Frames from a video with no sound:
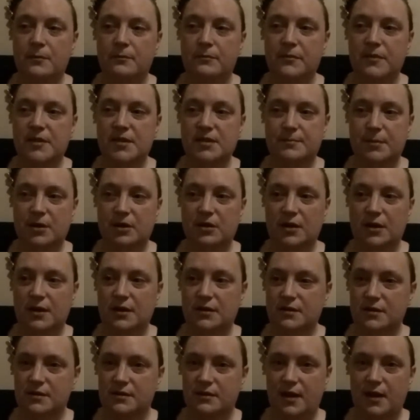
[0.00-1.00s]
the
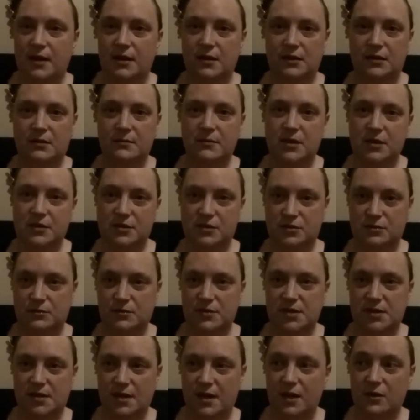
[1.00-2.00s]
spirit that had committed
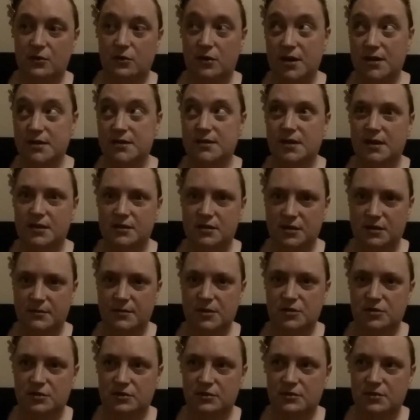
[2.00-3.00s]
suicide or had said to
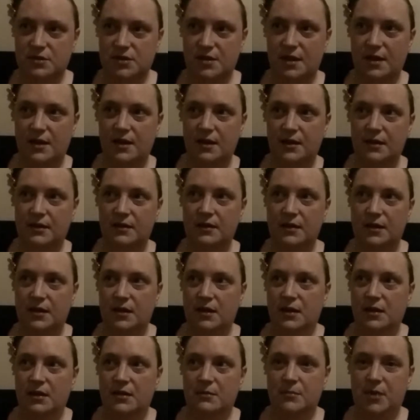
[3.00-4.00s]
commit suicide
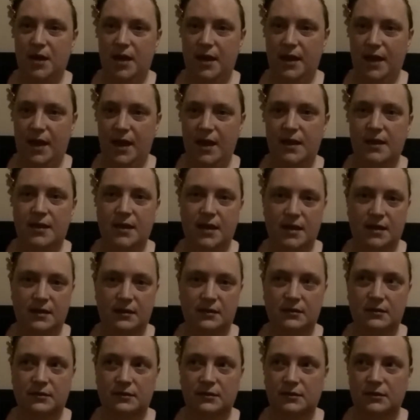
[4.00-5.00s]
by
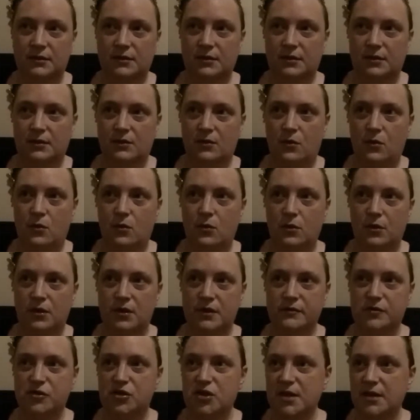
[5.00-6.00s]
hanging, or
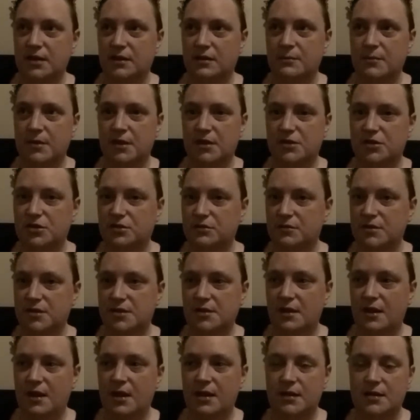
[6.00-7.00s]
if she committed
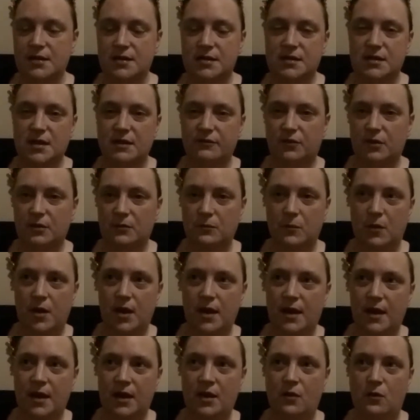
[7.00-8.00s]
suicide a different
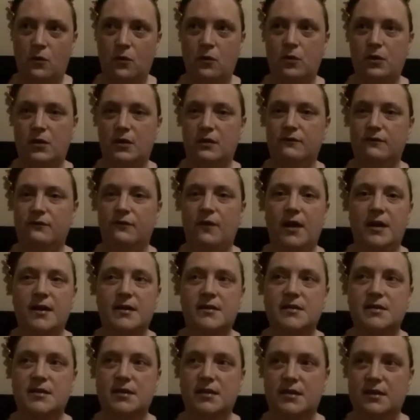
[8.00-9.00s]
way, or if I
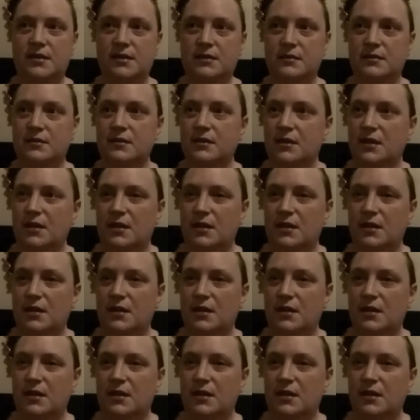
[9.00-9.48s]
had seen